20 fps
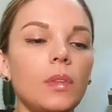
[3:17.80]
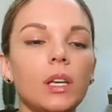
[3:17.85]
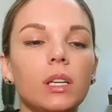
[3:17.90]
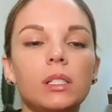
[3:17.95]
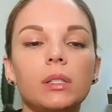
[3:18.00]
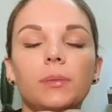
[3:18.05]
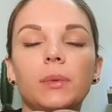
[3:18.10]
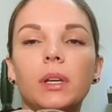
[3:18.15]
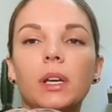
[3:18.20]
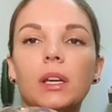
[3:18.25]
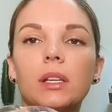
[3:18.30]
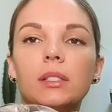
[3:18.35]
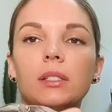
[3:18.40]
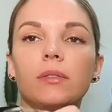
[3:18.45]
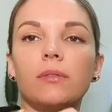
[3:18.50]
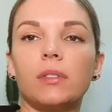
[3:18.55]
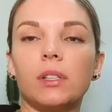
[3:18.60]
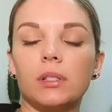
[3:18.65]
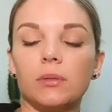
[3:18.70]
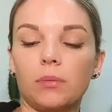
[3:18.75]
It's because
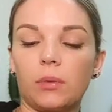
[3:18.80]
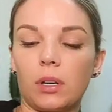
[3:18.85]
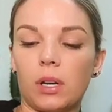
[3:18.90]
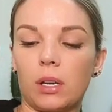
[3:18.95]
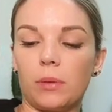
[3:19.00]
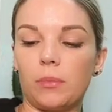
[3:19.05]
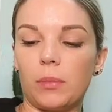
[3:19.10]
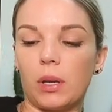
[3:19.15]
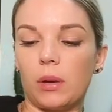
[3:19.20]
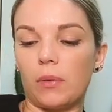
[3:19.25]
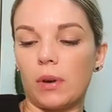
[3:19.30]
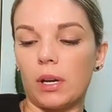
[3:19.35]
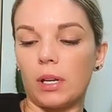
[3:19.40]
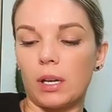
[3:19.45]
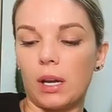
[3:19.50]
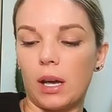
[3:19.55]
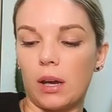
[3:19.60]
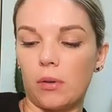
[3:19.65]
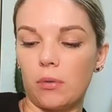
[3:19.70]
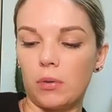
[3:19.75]
if this were in me right
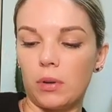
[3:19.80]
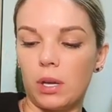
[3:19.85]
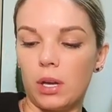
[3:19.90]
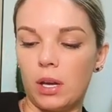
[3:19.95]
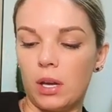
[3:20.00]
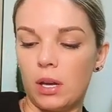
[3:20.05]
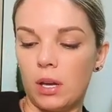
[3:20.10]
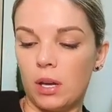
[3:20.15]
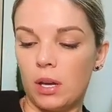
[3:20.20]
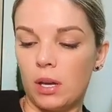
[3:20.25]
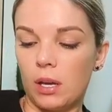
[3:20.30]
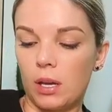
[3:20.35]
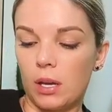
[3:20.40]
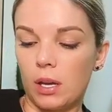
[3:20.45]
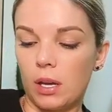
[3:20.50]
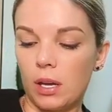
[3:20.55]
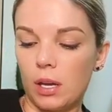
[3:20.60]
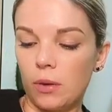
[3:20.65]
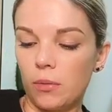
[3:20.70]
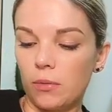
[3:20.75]
now,
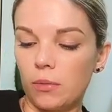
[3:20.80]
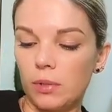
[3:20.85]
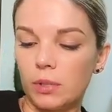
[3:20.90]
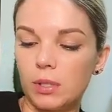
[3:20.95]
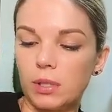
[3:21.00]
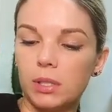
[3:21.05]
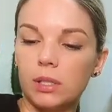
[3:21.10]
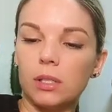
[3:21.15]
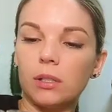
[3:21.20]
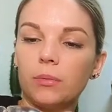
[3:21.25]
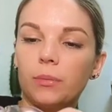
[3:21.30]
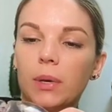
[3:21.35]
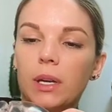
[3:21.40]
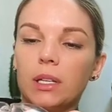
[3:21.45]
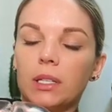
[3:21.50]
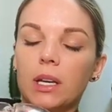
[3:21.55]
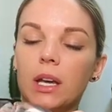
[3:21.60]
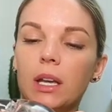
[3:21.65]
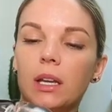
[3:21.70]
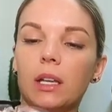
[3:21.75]
it's still
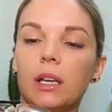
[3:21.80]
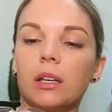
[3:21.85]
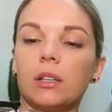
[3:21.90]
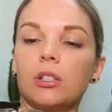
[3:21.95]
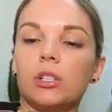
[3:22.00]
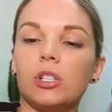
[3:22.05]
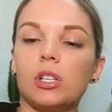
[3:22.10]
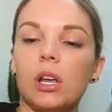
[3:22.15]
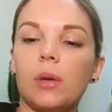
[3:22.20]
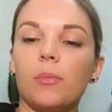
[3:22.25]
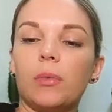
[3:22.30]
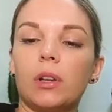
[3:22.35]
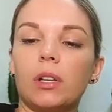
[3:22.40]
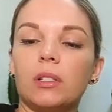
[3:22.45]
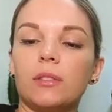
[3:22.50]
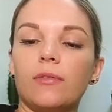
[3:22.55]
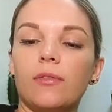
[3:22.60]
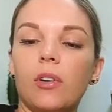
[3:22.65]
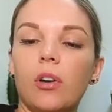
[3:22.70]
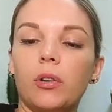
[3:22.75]
maintaining its shape and
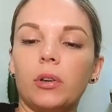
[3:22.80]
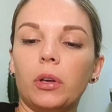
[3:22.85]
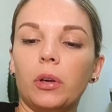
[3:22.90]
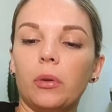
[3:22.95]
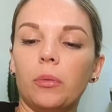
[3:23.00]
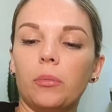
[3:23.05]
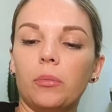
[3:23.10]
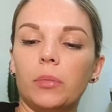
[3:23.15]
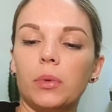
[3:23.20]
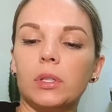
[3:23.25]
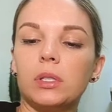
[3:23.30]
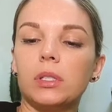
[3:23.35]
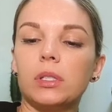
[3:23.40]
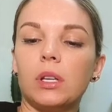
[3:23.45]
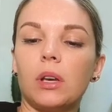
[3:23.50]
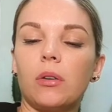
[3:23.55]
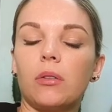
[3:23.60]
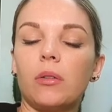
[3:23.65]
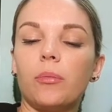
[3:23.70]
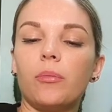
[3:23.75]
its volume.
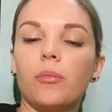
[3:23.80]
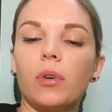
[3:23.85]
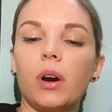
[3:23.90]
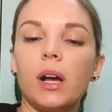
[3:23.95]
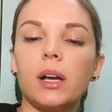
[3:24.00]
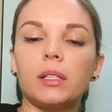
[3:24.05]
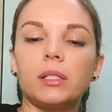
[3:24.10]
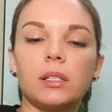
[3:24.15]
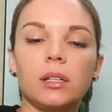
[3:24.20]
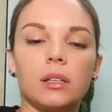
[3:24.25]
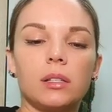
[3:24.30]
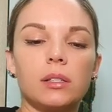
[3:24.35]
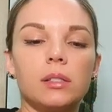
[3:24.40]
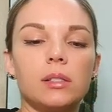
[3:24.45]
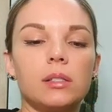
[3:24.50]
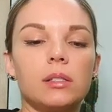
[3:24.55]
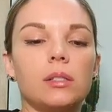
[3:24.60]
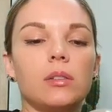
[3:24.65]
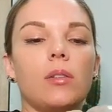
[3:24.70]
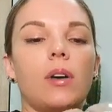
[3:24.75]
So the breast could
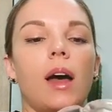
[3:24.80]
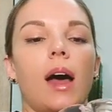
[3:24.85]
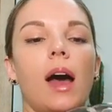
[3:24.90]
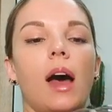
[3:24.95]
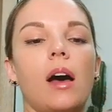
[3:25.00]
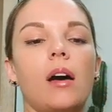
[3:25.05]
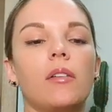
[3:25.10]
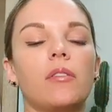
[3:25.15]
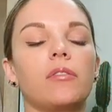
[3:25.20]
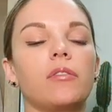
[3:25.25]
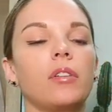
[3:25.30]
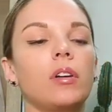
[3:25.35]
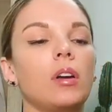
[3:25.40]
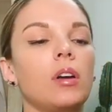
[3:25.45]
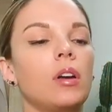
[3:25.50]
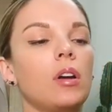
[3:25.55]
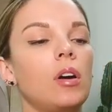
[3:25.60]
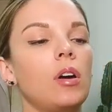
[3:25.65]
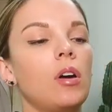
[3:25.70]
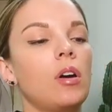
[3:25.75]
still have
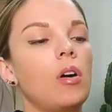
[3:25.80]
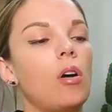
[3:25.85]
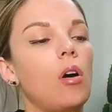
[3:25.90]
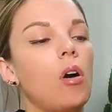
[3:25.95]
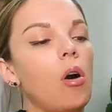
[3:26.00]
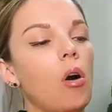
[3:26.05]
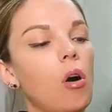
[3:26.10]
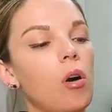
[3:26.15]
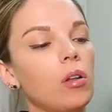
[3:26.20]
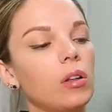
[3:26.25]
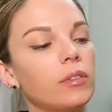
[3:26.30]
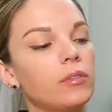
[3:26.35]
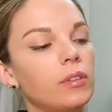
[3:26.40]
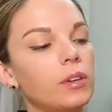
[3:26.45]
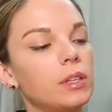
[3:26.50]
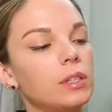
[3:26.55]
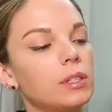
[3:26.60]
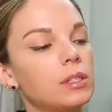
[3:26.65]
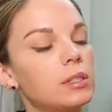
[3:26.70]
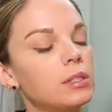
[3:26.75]
all of
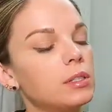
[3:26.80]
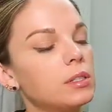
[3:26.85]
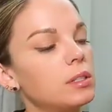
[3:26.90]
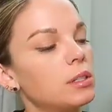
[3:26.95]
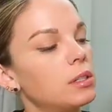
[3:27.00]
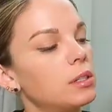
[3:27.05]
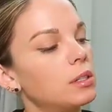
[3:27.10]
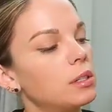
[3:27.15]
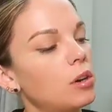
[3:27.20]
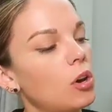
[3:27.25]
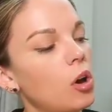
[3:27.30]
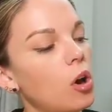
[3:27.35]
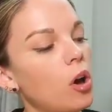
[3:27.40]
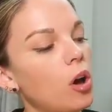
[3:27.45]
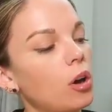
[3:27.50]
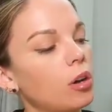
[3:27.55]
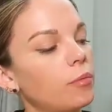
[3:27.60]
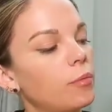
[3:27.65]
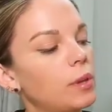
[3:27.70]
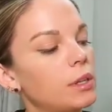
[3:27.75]
its
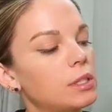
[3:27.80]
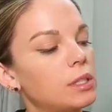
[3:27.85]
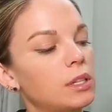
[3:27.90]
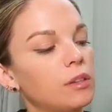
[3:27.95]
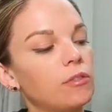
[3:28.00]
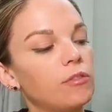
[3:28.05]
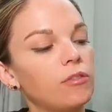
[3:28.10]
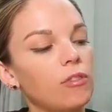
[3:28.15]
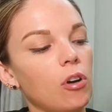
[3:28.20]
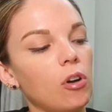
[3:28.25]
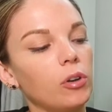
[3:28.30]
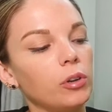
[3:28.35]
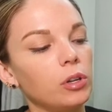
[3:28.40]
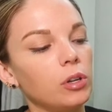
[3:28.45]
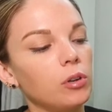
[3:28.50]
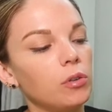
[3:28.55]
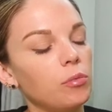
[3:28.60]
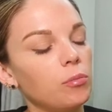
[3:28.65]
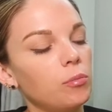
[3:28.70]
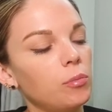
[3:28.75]
augmented
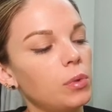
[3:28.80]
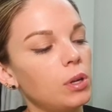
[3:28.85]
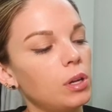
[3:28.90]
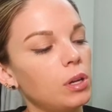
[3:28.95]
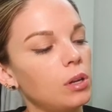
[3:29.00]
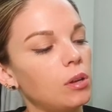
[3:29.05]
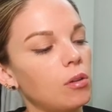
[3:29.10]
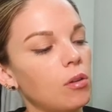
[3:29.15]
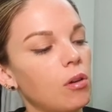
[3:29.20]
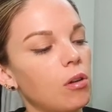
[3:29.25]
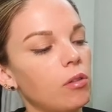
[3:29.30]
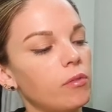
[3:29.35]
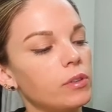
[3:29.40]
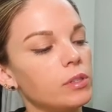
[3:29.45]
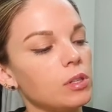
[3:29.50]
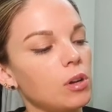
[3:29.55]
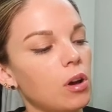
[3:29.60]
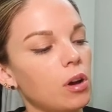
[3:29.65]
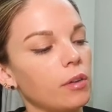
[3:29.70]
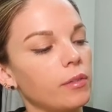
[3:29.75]
volume and all of
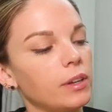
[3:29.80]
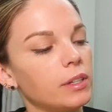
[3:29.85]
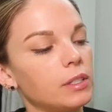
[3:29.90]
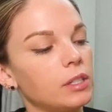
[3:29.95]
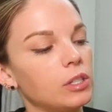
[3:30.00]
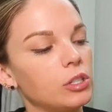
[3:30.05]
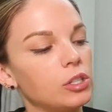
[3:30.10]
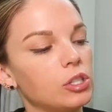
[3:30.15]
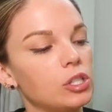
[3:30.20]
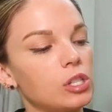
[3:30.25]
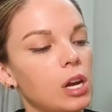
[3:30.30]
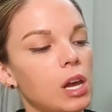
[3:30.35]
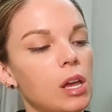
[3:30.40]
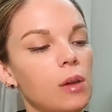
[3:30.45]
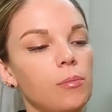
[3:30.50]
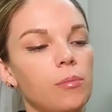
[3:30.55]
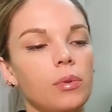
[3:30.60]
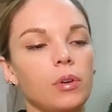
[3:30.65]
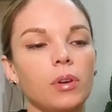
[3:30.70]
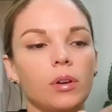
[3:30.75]
its augmented
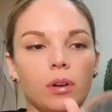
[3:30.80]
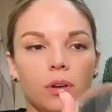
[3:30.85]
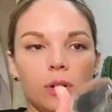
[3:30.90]
shape,